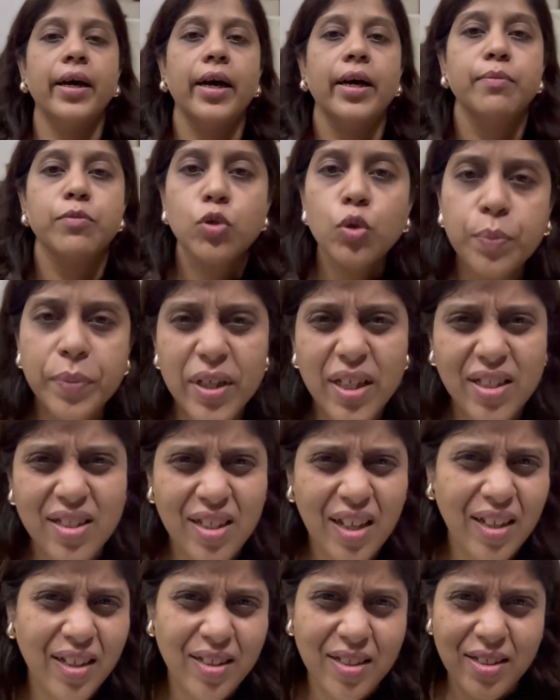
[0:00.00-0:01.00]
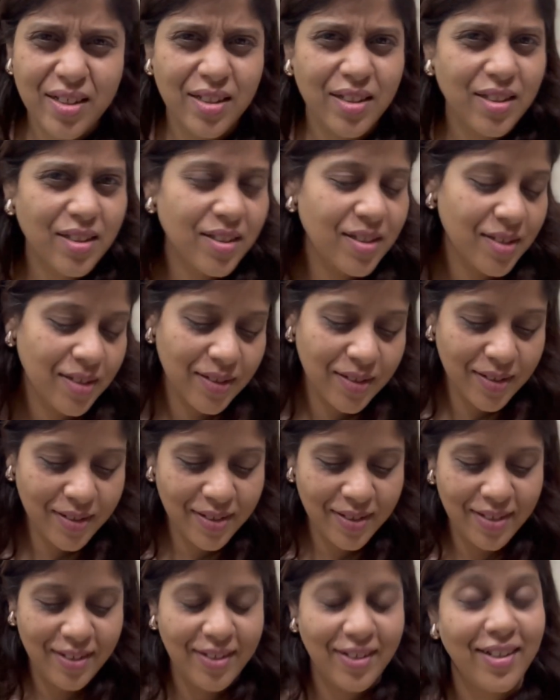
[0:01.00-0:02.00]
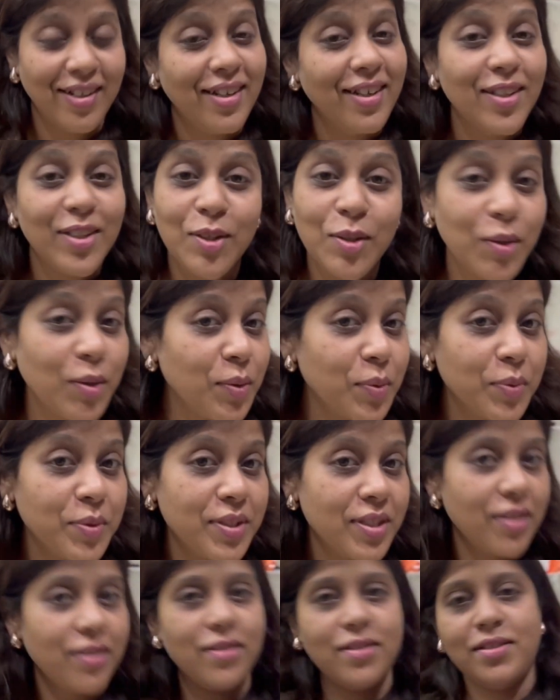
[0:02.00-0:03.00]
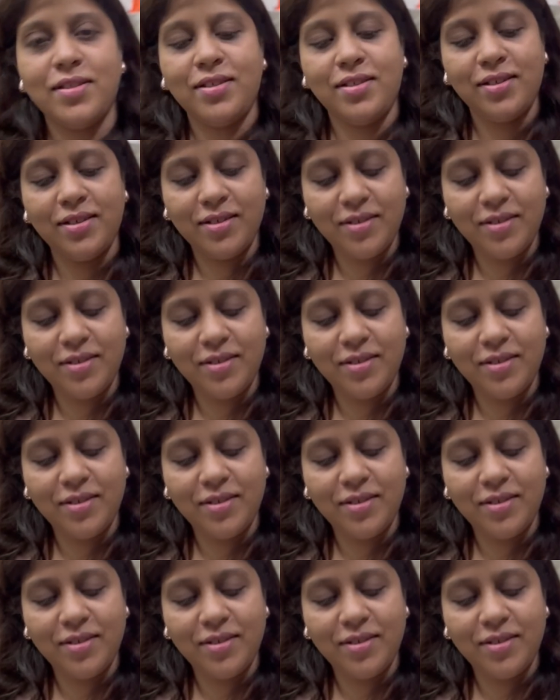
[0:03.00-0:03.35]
I'm super excited to use it.